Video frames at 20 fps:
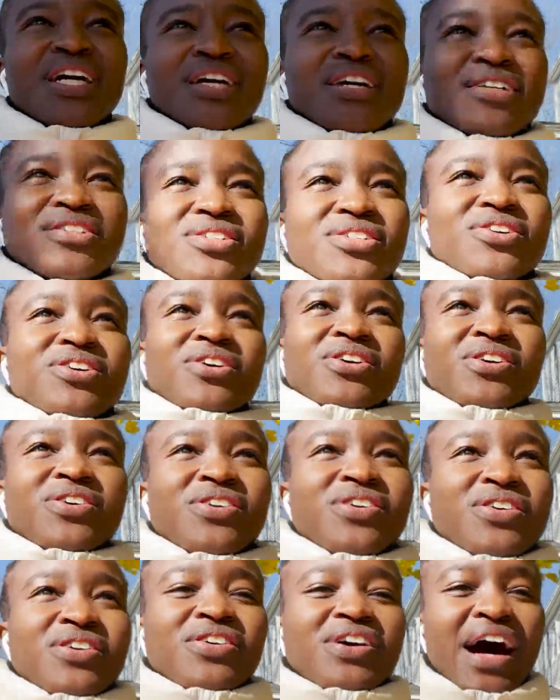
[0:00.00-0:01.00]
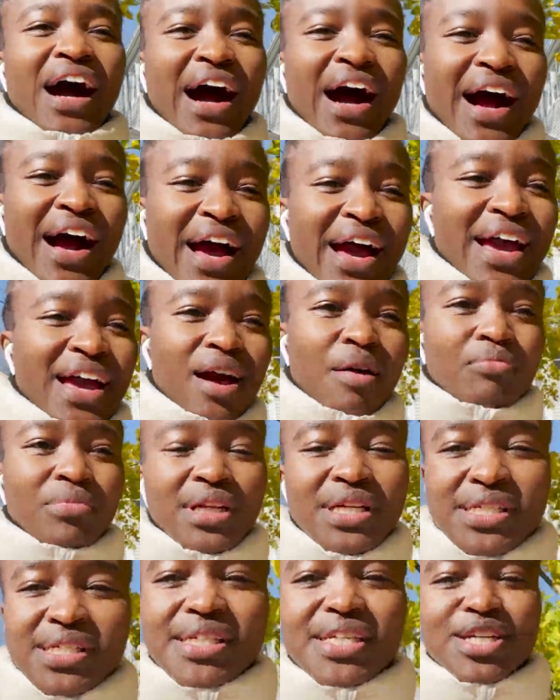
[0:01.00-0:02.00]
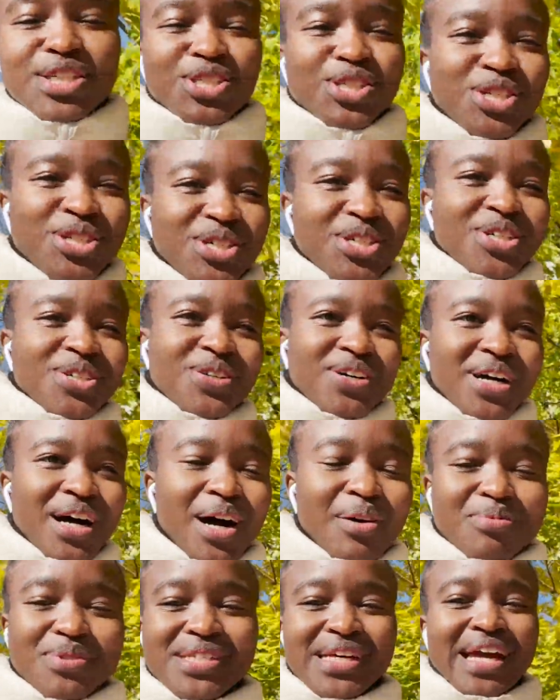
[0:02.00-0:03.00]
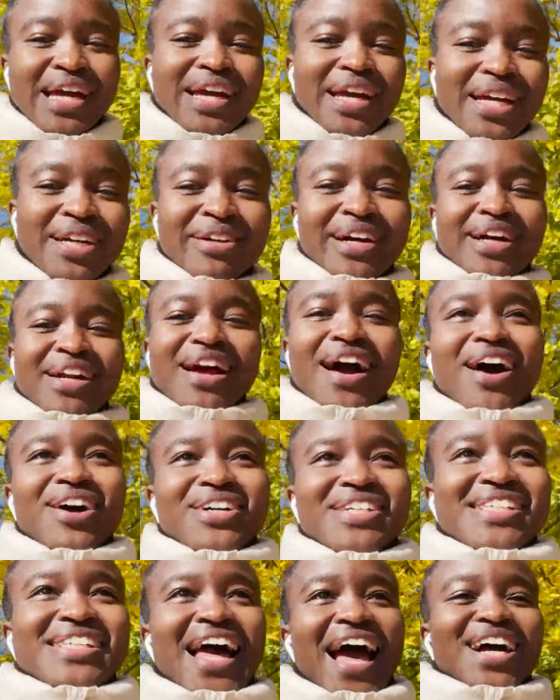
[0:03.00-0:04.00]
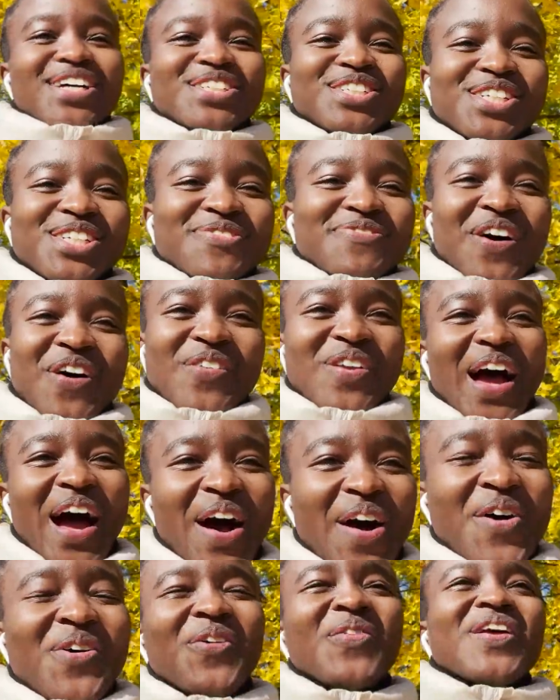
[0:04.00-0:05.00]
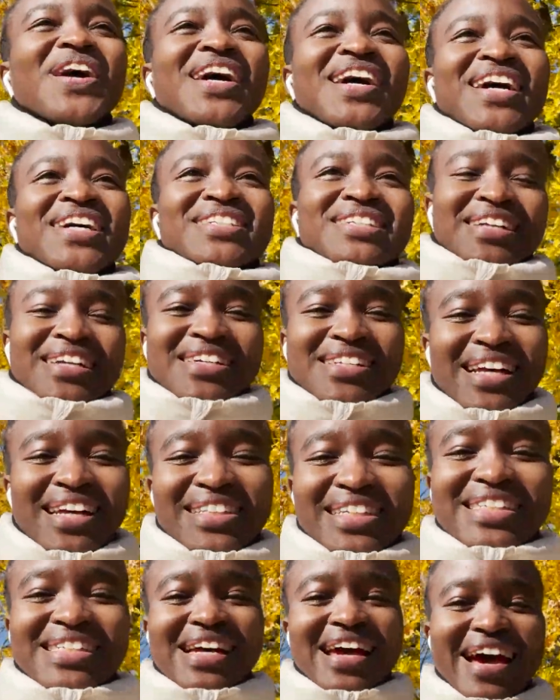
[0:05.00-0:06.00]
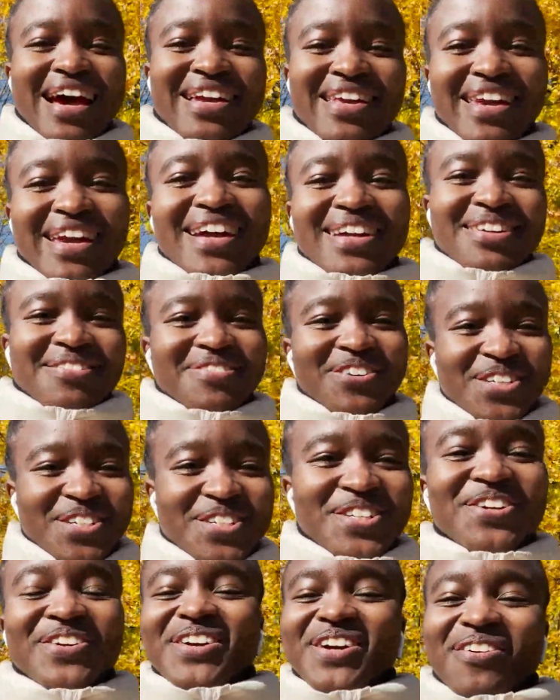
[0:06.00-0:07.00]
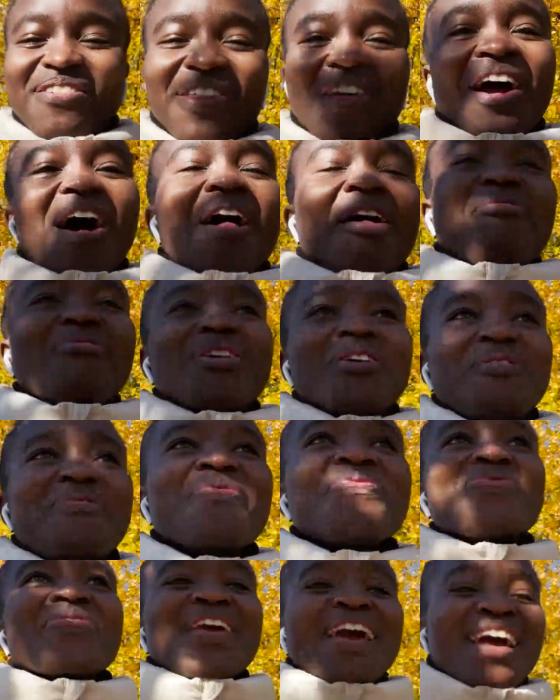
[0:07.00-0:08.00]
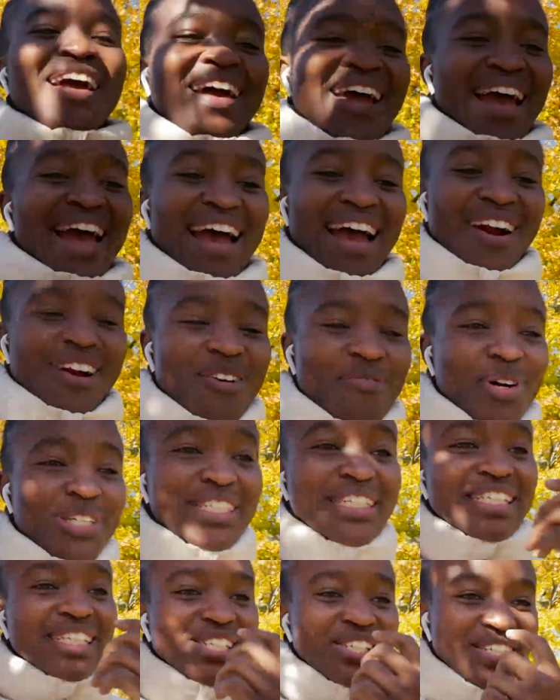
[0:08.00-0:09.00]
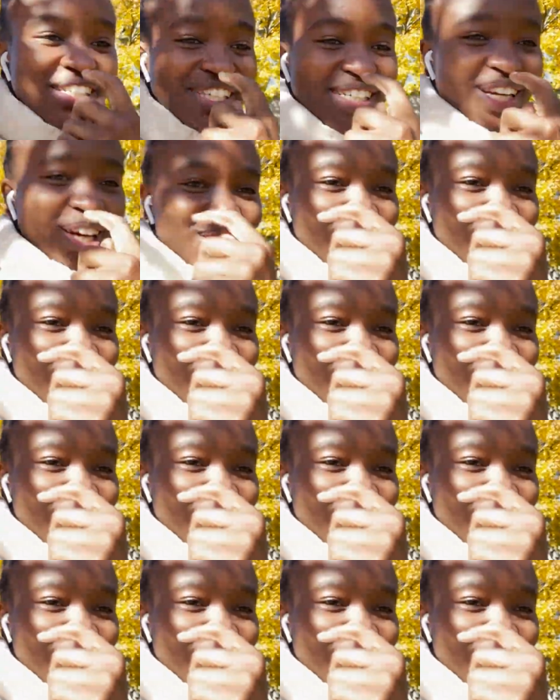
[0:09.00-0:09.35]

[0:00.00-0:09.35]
So I am listening to Take Care right now, because I actually just found out today is like the 10-year anniversary of the album. And I remember I was listening to this a